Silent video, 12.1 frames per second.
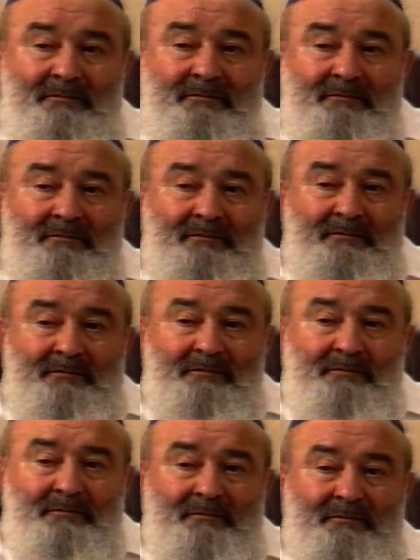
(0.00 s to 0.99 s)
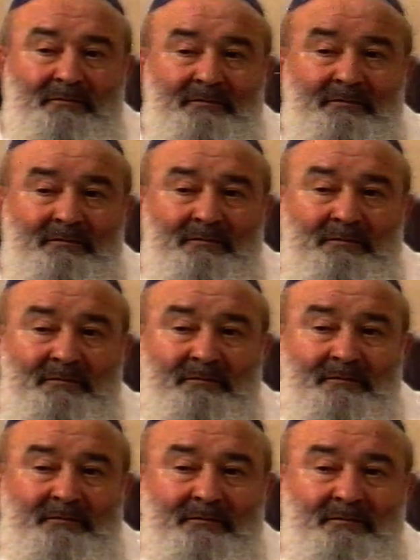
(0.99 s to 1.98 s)
Had that
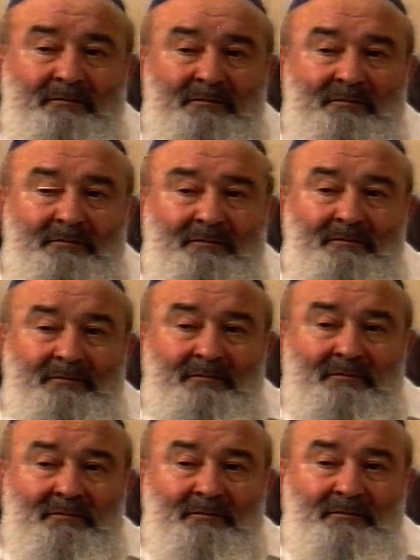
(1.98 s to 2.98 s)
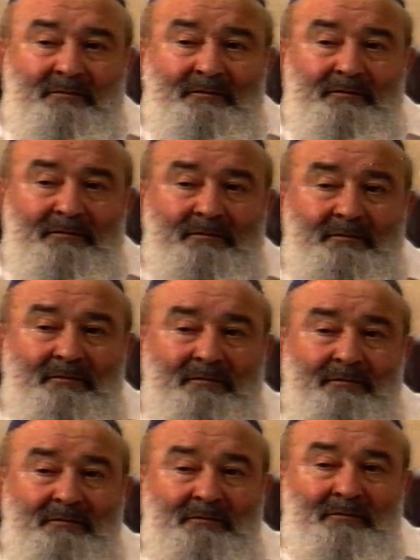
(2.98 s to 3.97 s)
outbreak of war
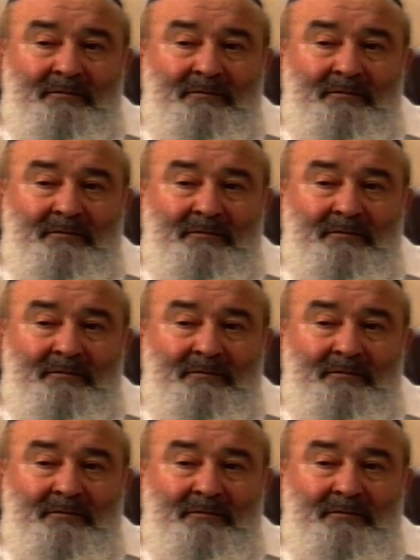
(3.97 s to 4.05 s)
affected